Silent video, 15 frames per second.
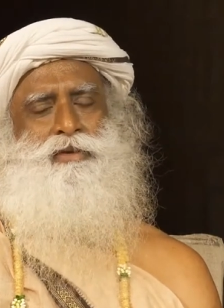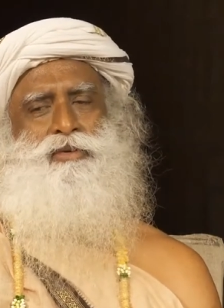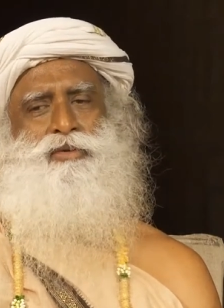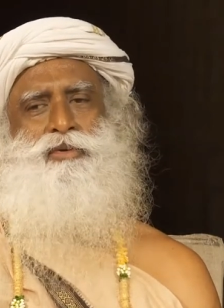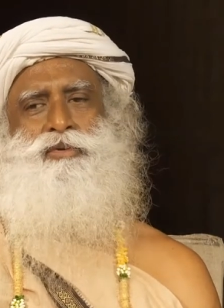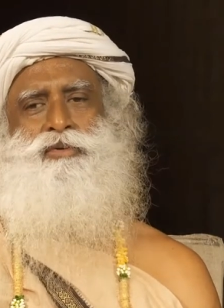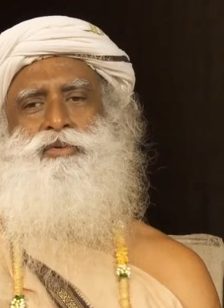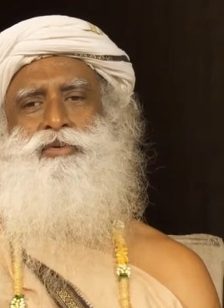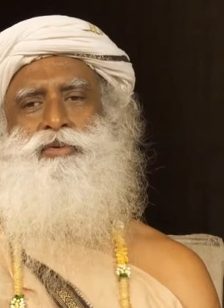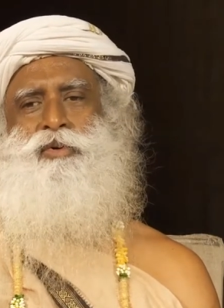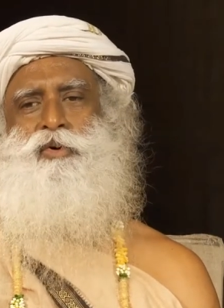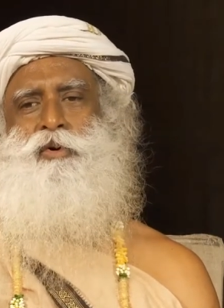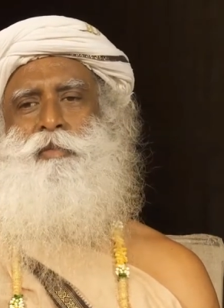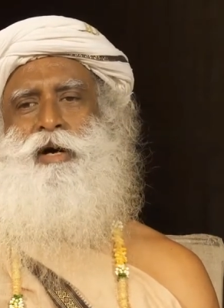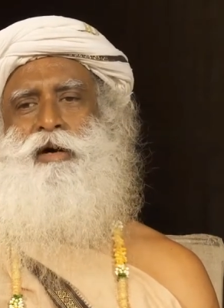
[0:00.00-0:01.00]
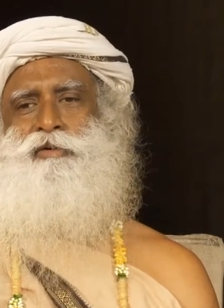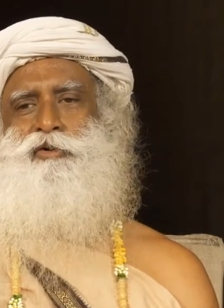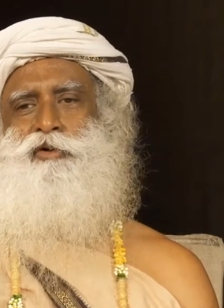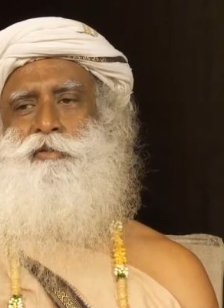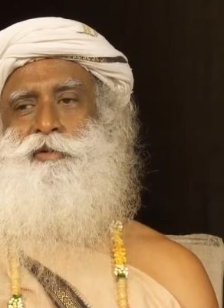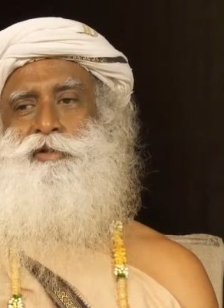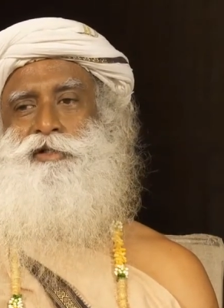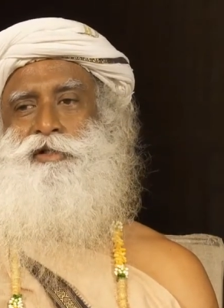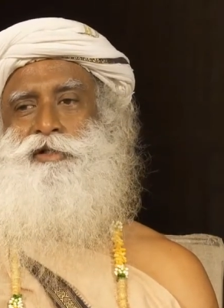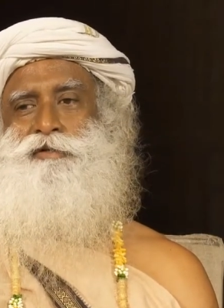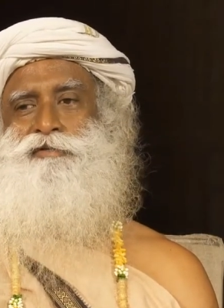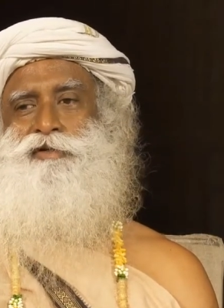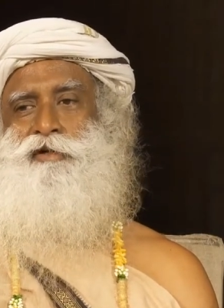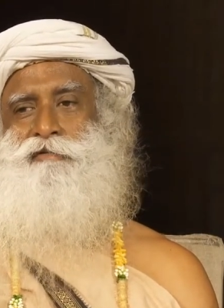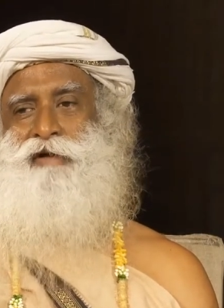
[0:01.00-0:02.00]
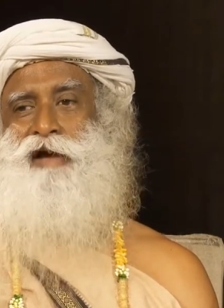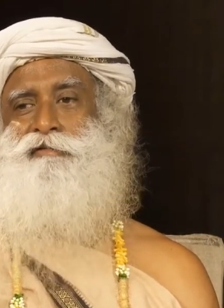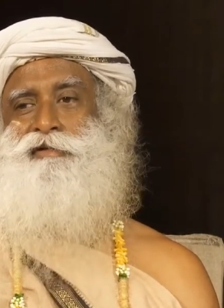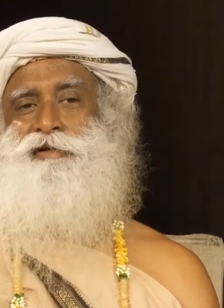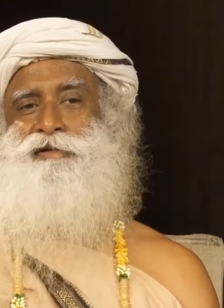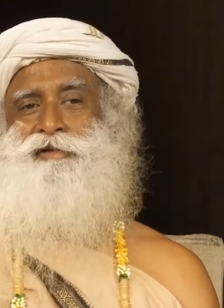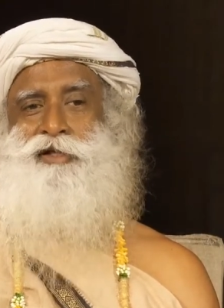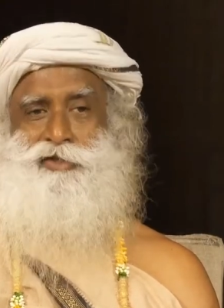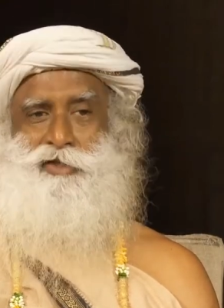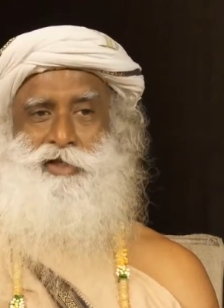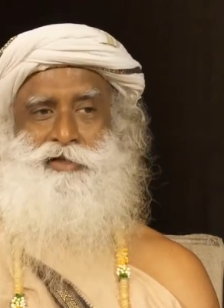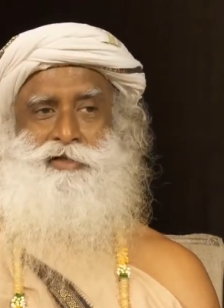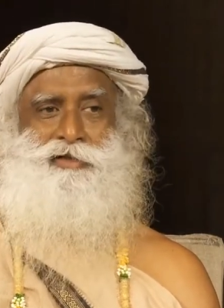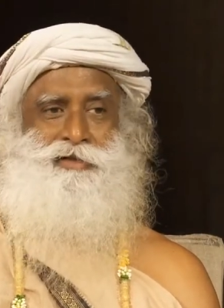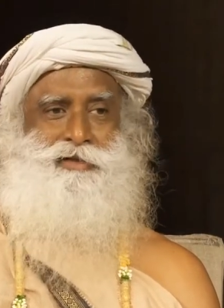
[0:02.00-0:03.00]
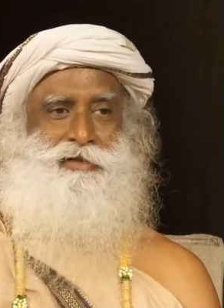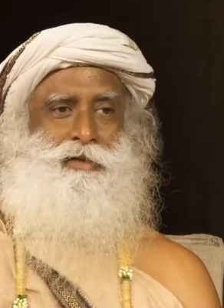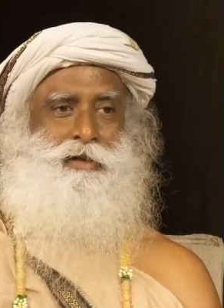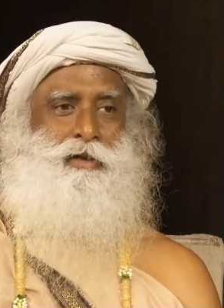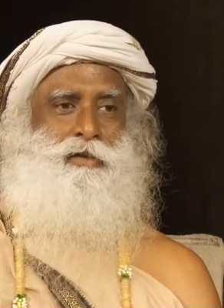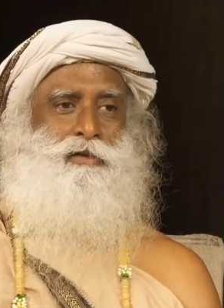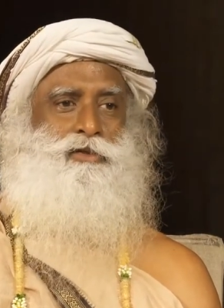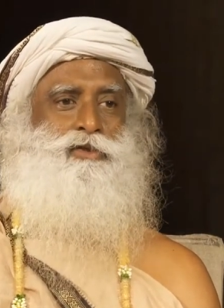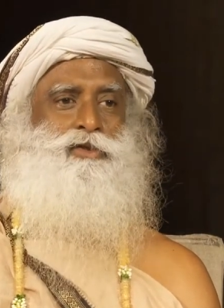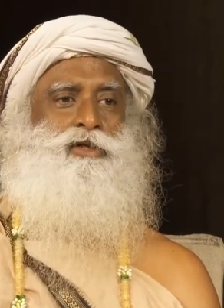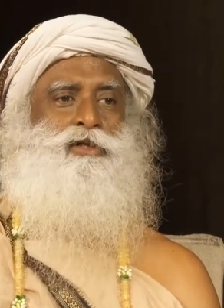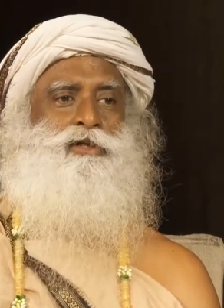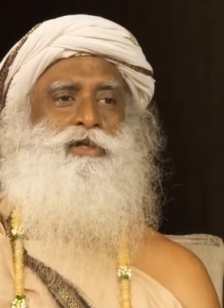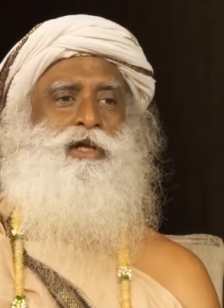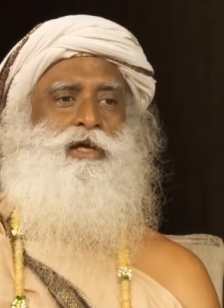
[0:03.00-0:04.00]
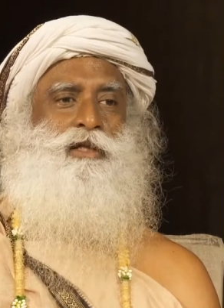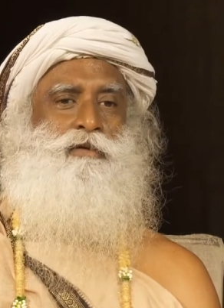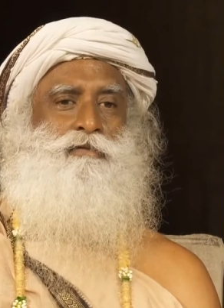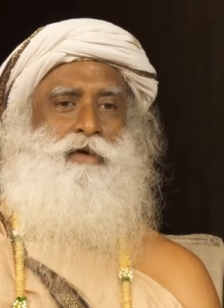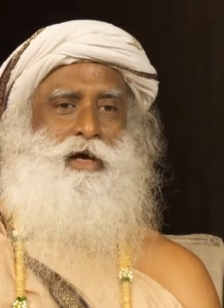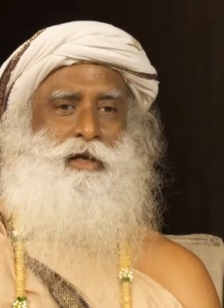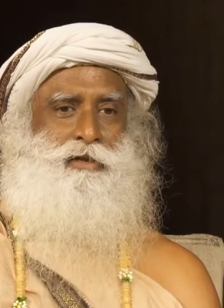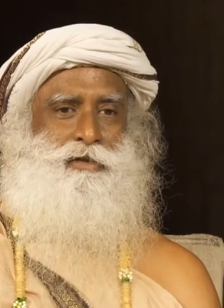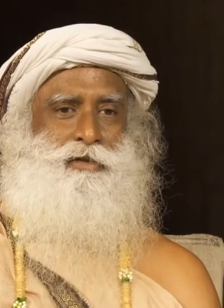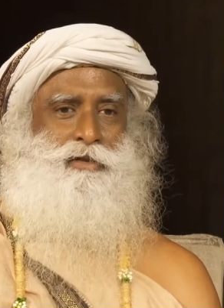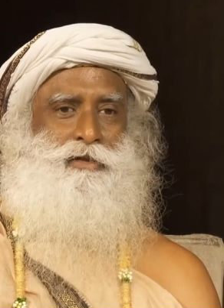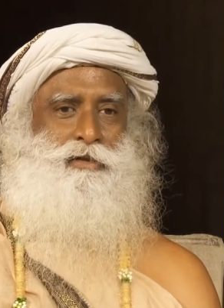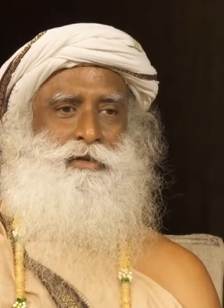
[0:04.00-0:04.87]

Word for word: So you go about your business of survival, that's it. Just like the virus,